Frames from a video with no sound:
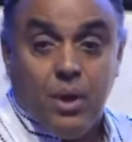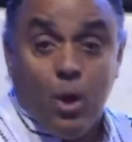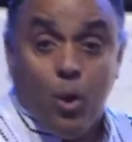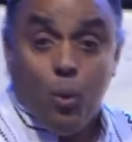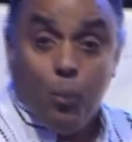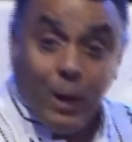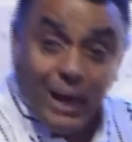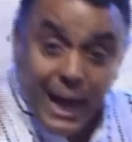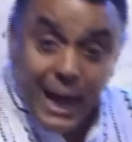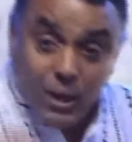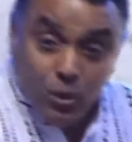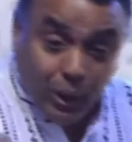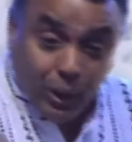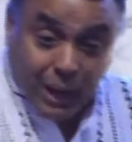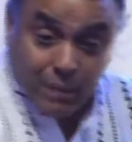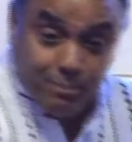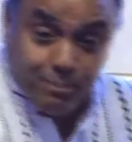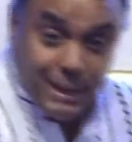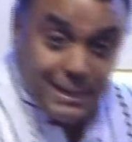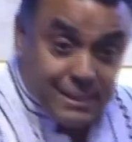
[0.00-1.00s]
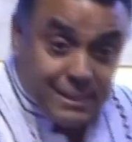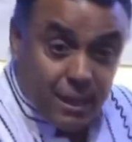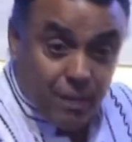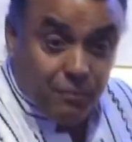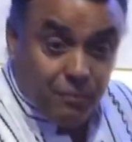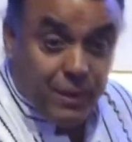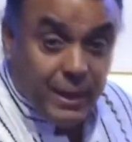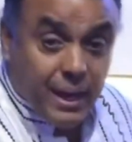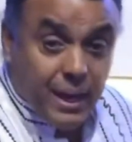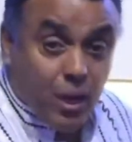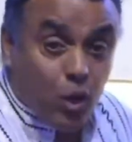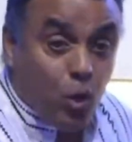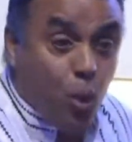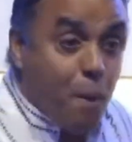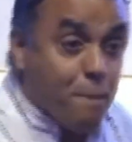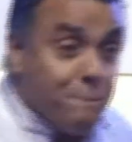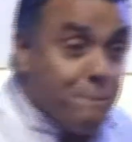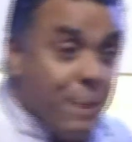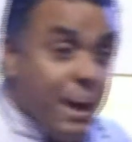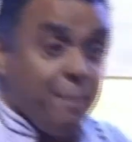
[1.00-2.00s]
When I look at myself here,
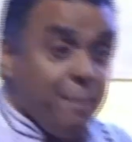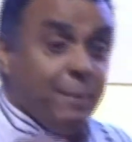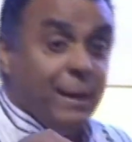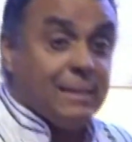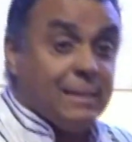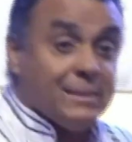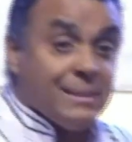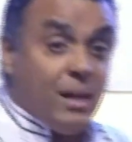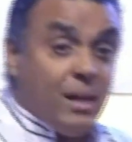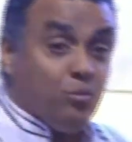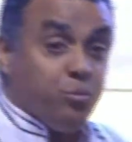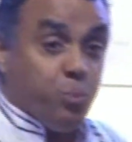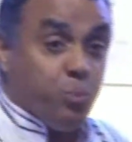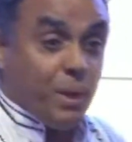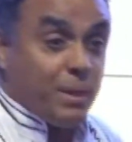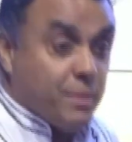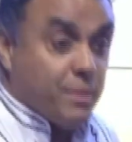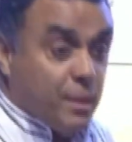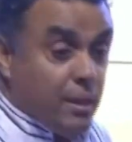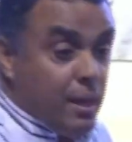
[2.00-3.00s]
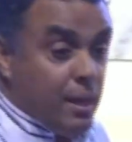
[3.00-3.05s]
compare myself with